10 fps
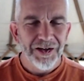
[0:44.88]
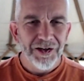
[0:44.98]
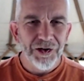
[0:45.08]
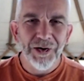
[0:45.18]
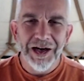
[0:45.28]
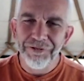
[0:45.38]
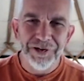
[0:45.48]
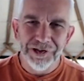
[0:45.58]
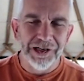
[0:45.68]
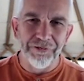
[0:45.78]
You haven't
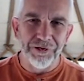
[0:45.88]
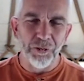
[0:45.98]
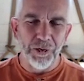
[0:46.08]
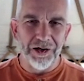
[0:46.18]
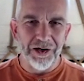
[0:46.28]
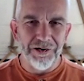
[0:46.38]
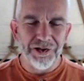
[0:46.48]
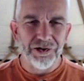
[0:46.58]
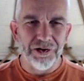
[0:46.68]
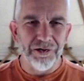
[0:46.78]
discovered the one and only
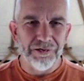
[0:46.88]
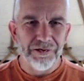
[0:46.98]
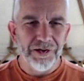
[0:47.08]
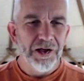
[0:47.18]
truth.